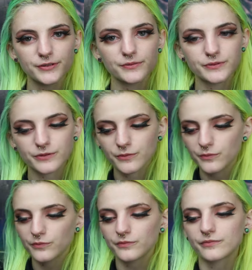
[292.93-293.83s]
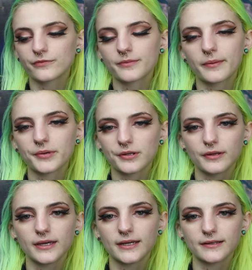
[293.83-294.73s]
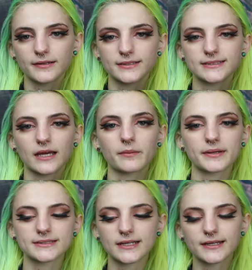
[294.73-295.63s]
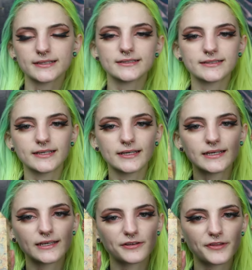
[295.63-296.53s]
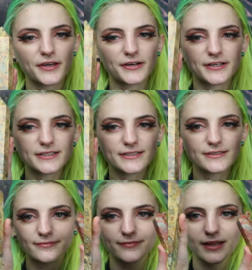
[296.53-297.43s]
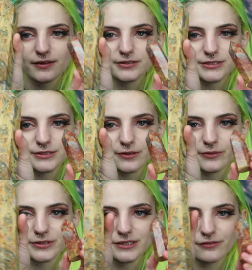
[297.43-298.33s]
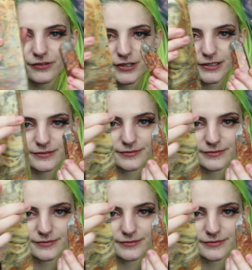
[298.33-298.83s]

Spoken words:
you don't remember, they need a side by side. Here they are. It looks so different.